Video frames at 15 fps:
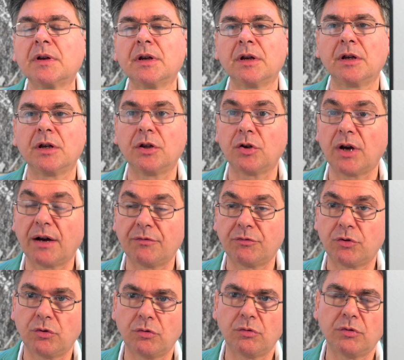you have
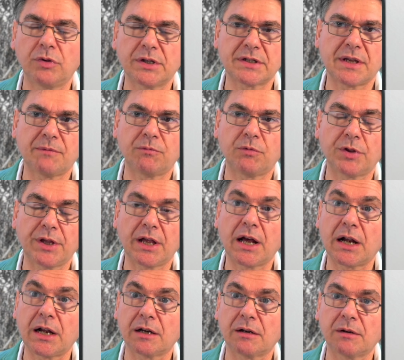to do the same for
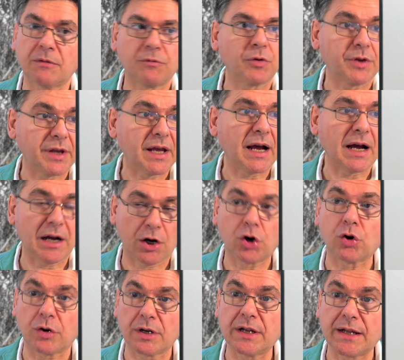the
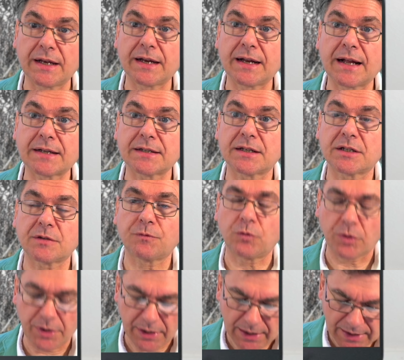correlated assets, for the Hang